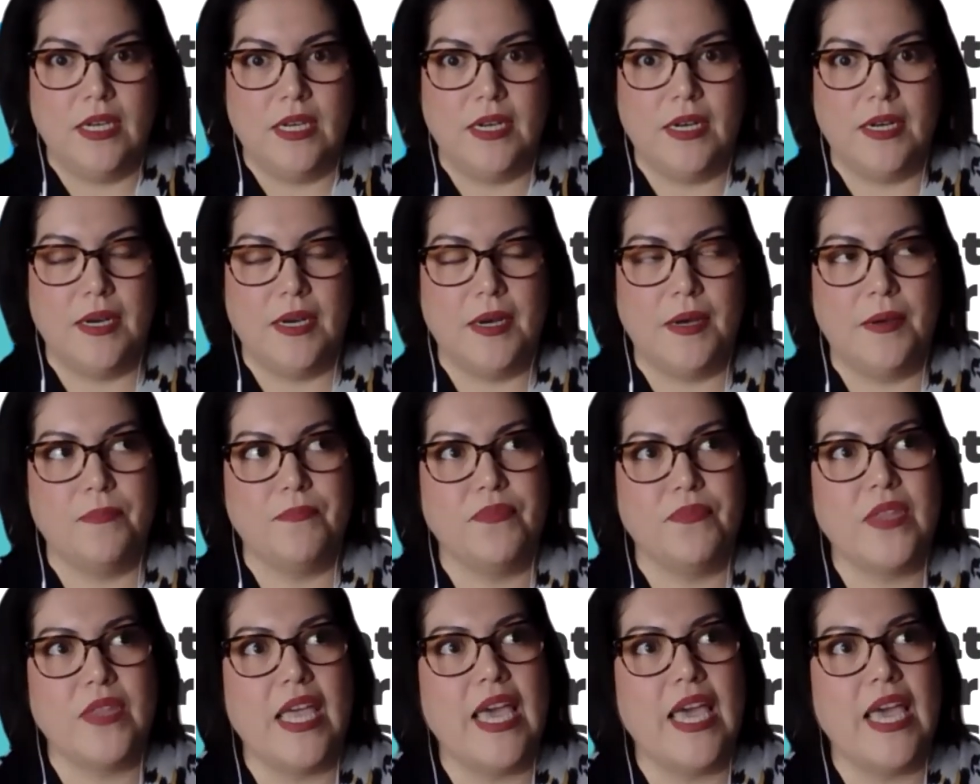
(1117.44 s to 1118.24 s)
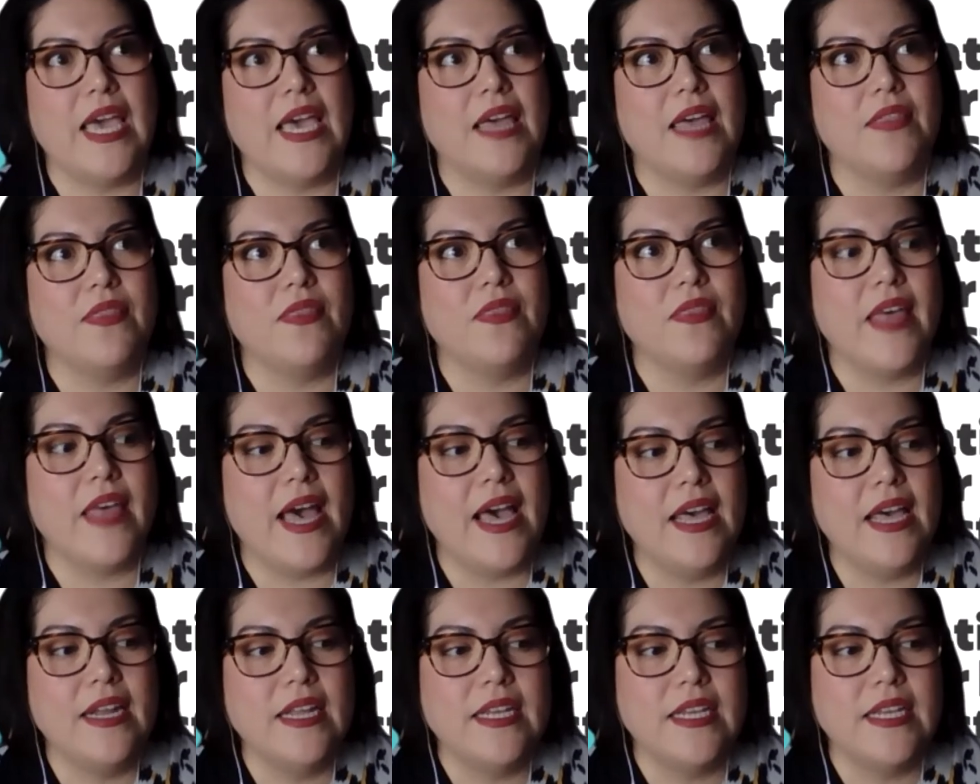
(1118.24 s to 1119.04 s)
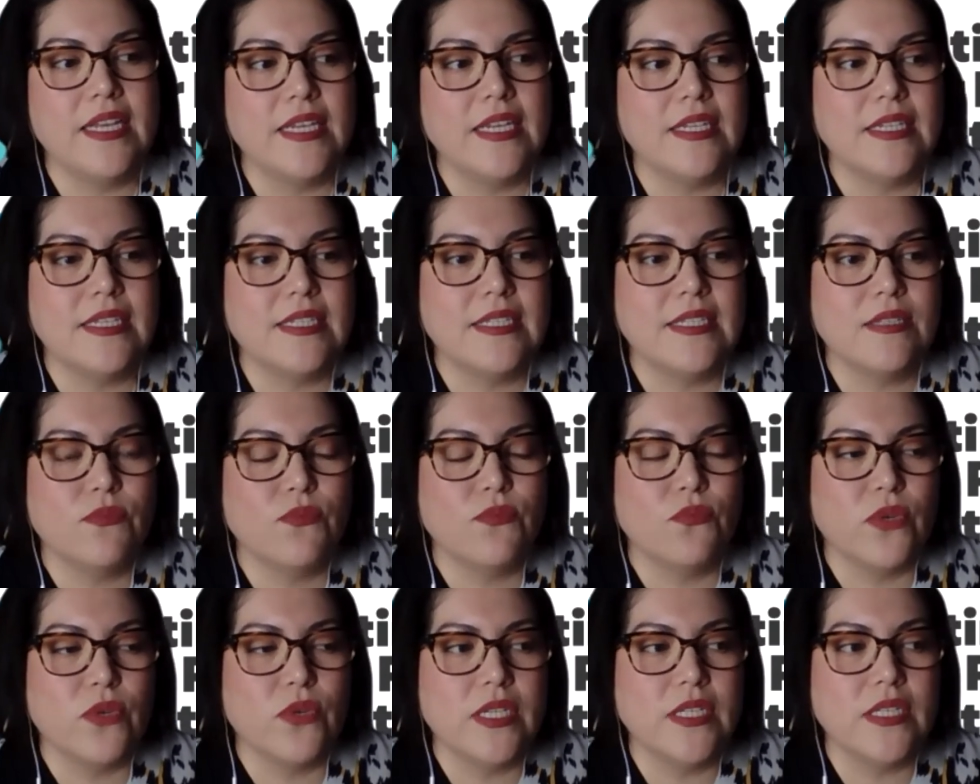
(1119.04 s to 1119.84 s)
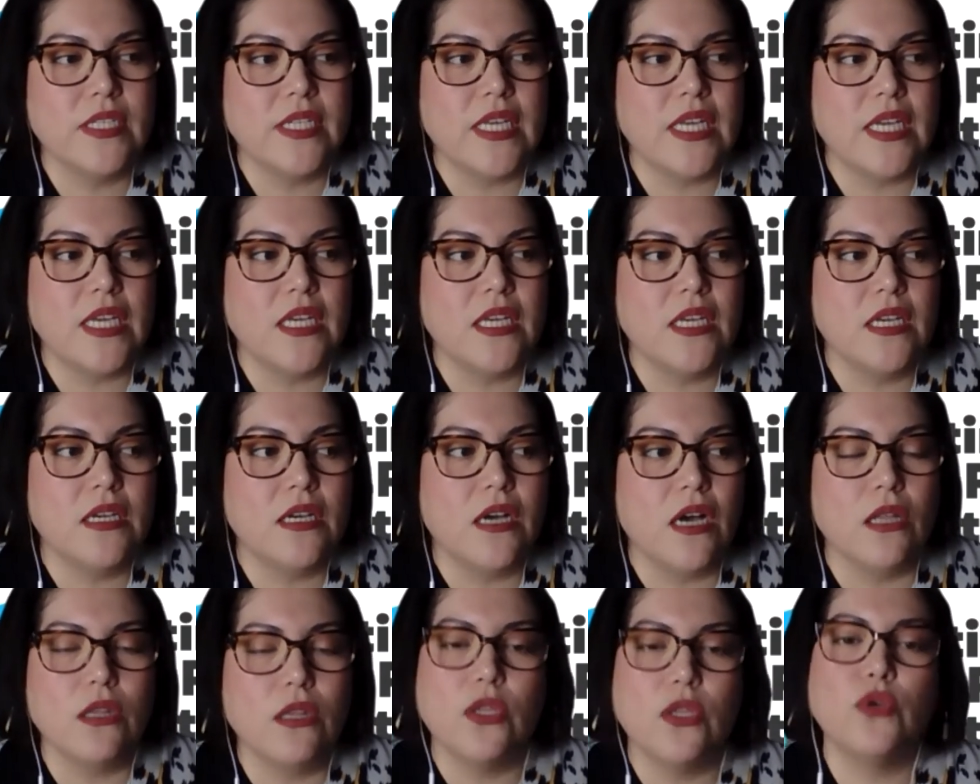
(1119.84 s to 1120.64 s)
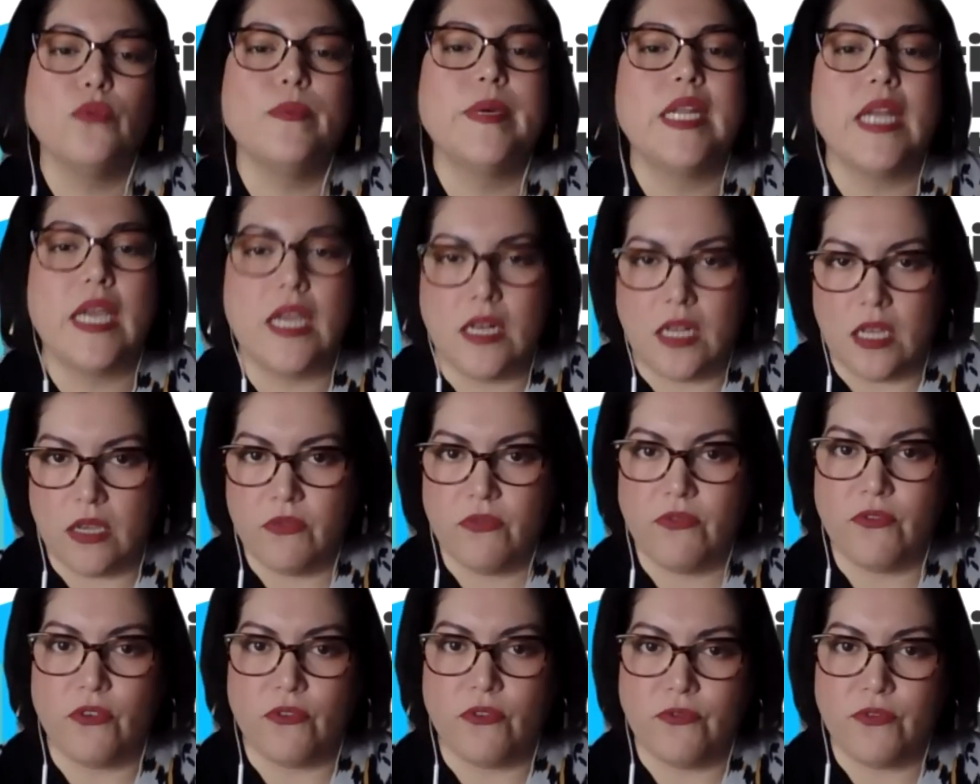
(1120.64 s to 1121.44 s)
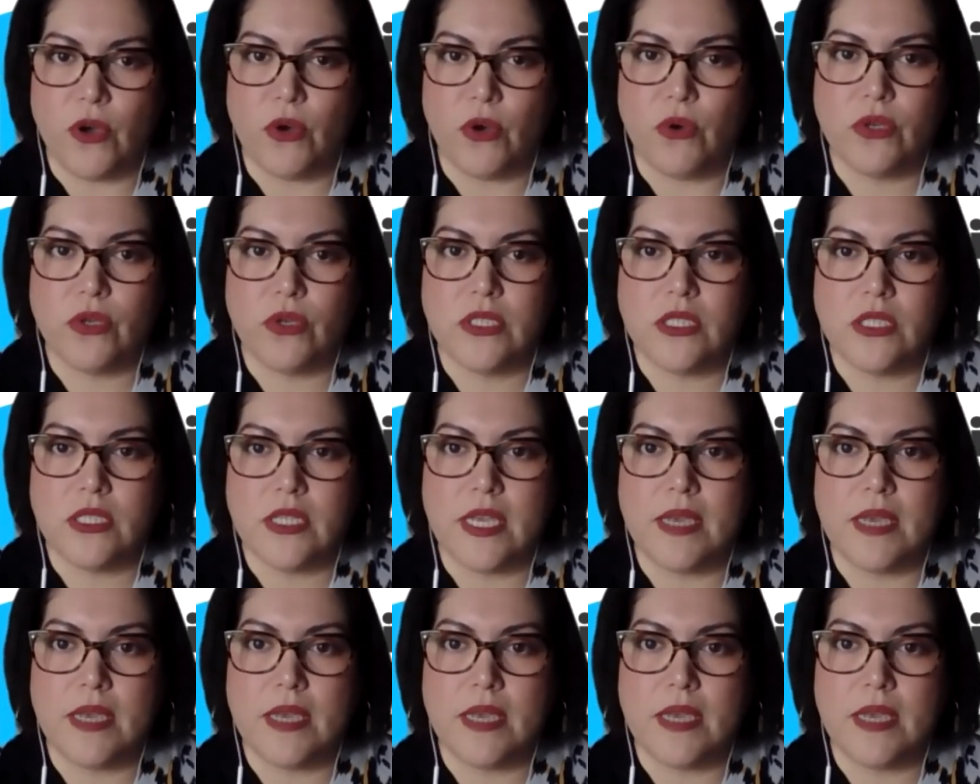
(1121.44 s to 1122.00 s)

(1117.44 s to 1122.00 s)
And that is really illuminating for folks.